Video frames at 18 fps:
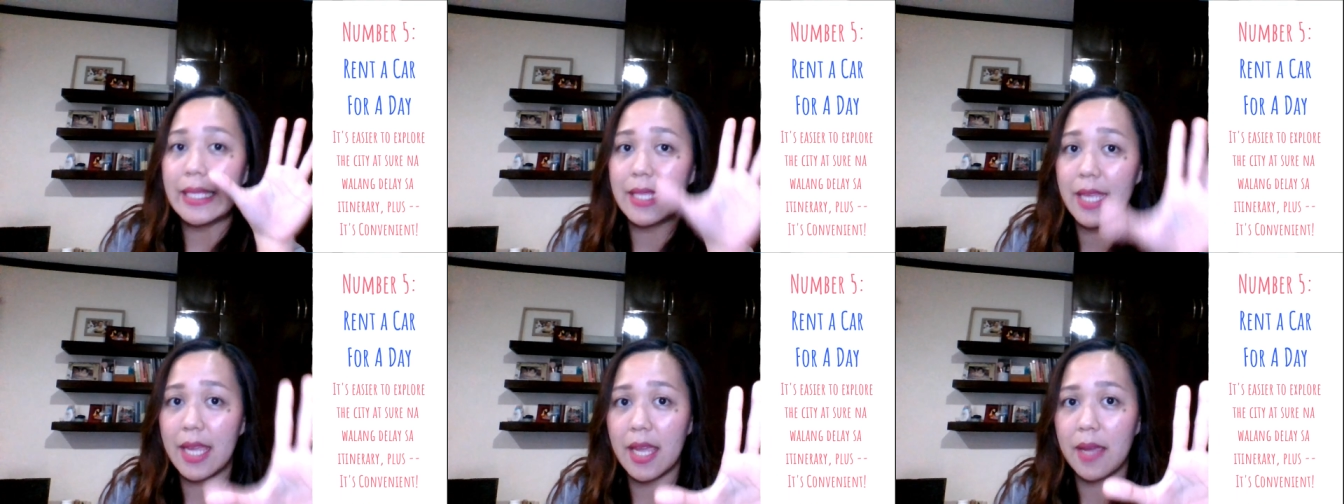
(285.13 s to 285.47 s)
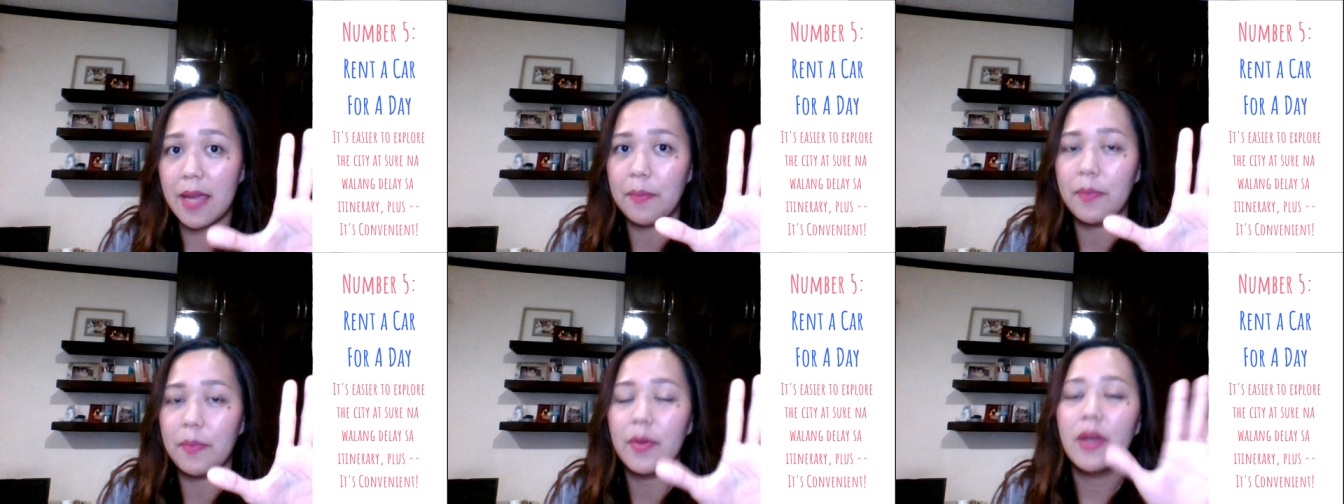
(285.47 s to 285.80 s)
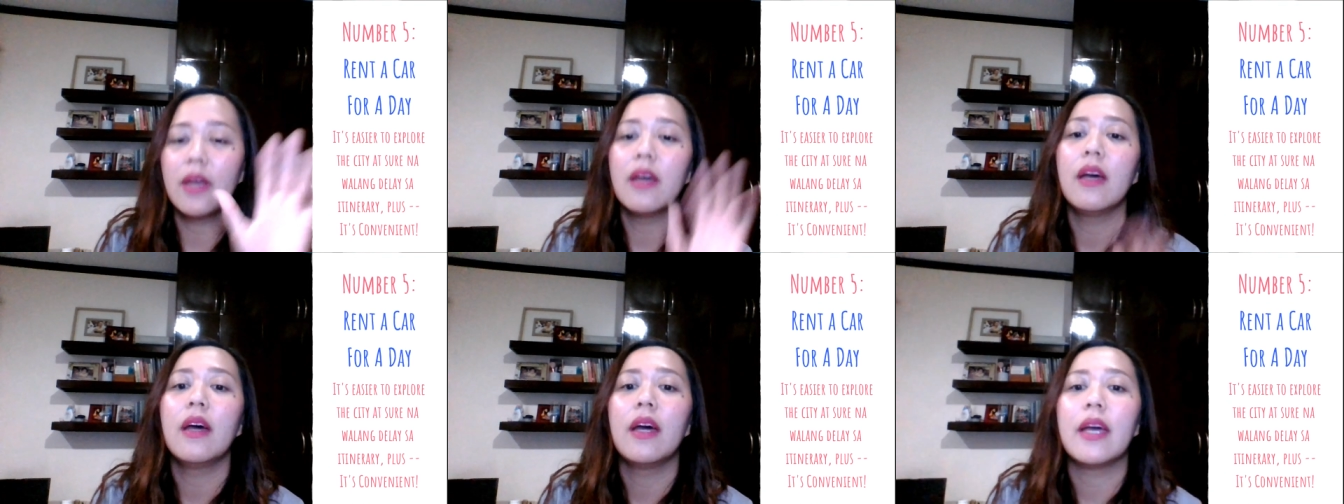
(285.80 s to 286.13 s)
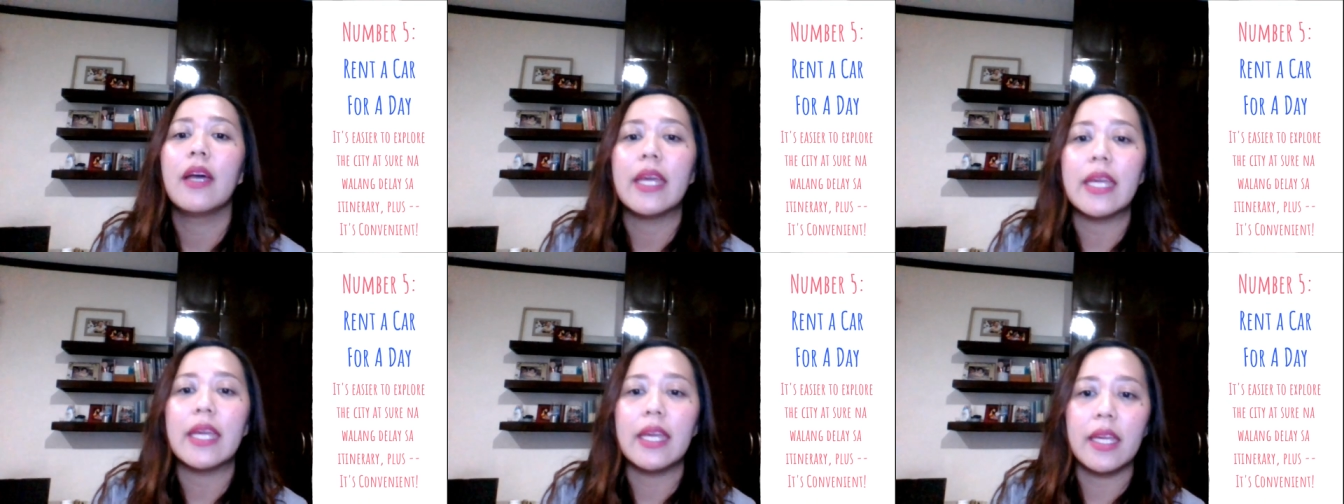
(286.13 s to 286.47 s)
tip
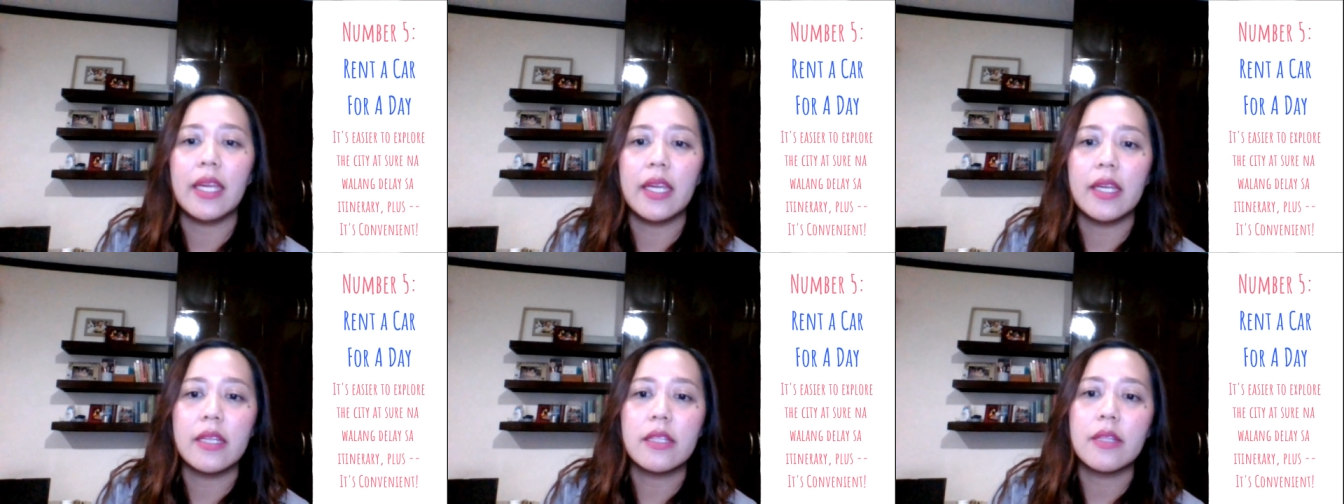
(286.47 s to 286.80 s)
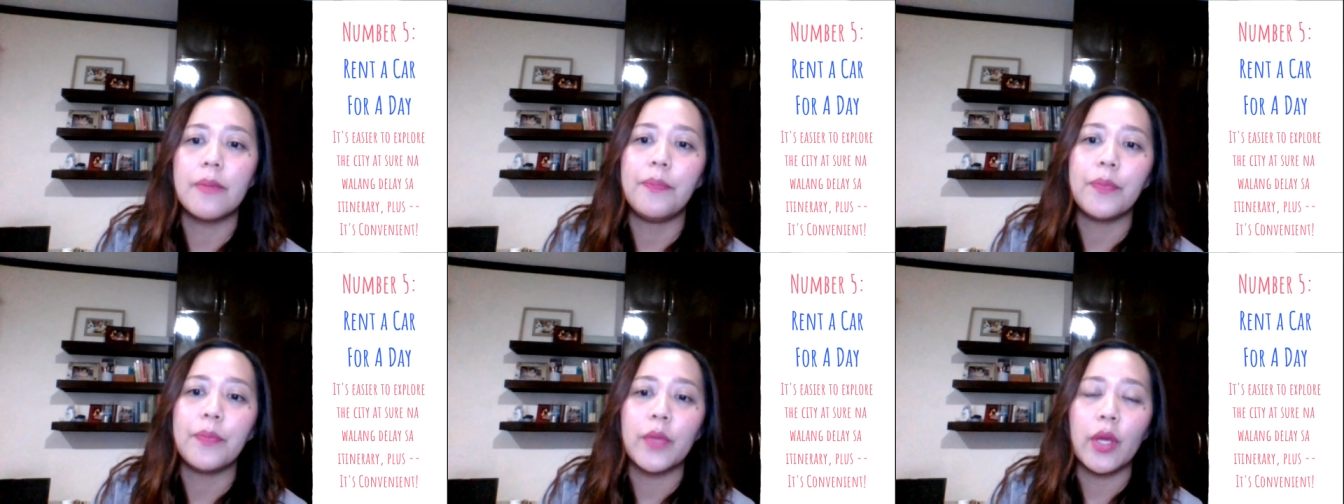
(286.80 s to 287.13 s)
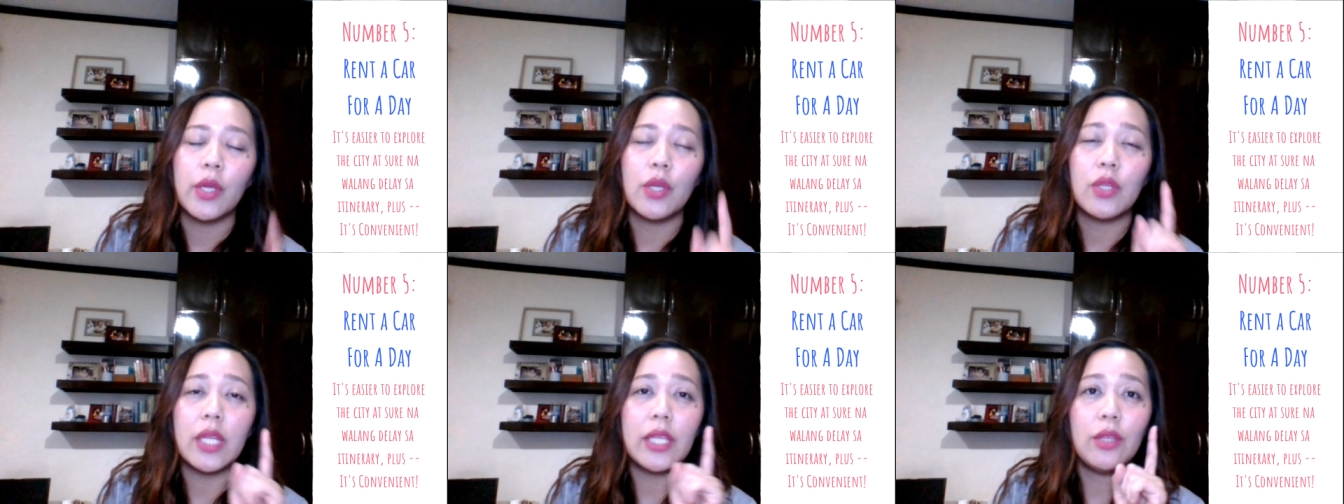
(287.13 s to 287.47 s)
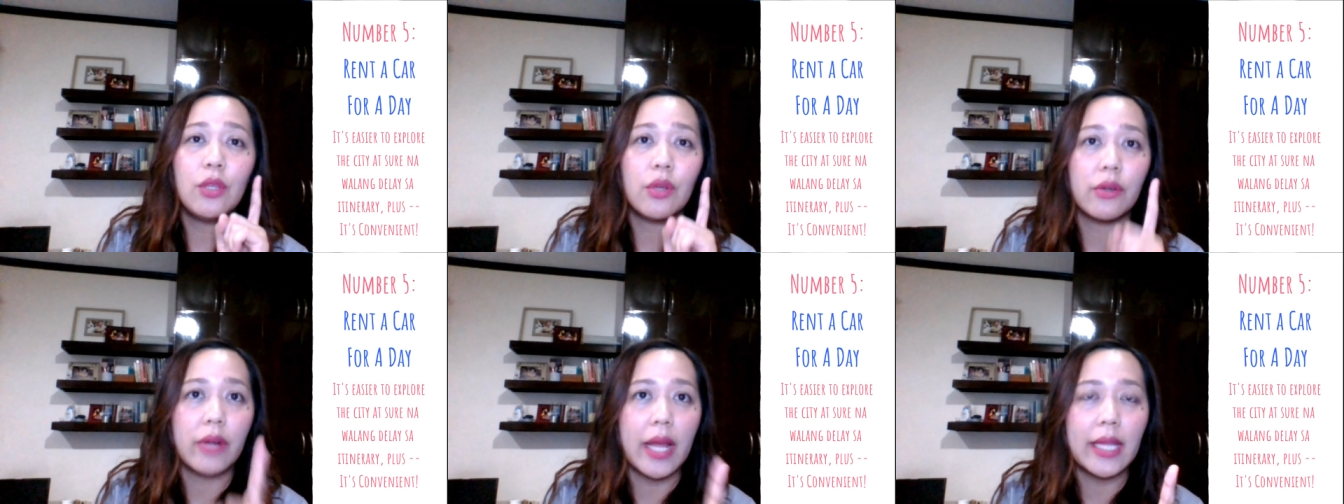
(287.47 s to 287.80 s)
is you
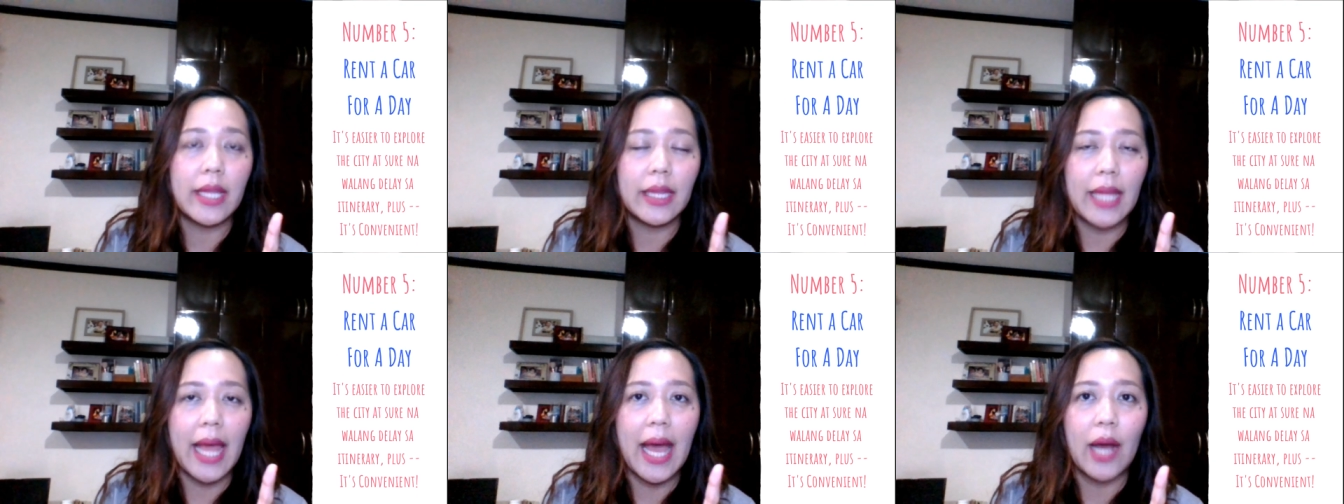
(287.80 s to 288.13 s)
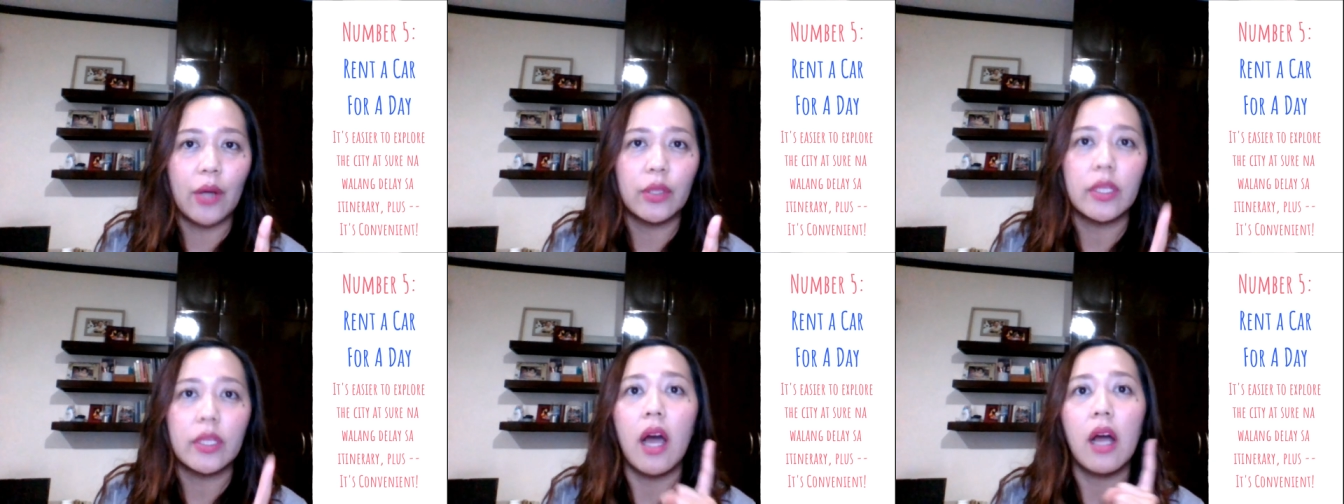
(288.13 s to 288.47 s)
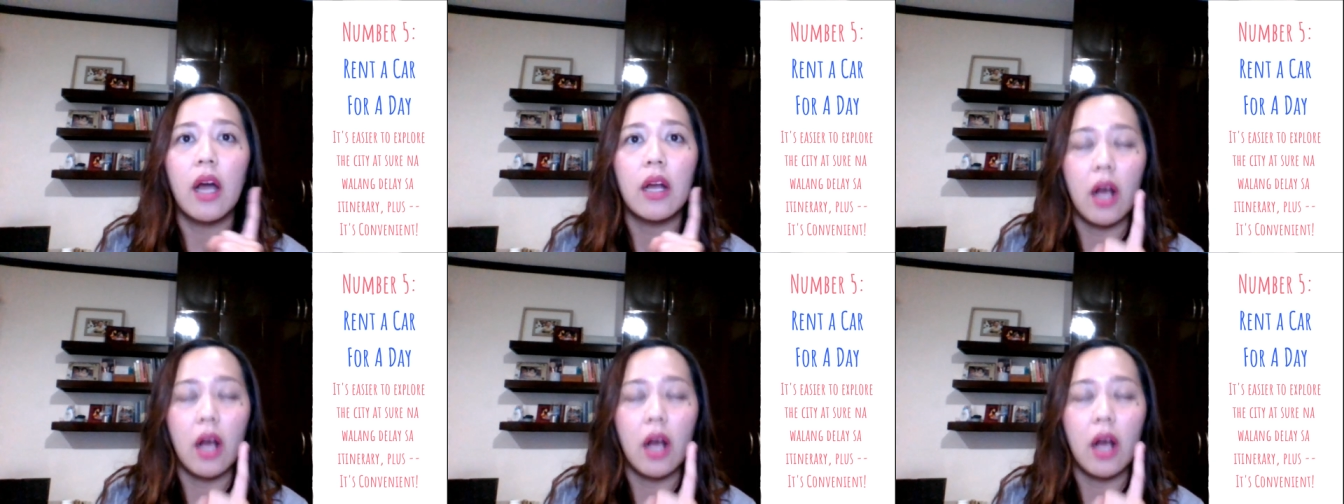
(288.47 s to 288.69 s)
need to rent out a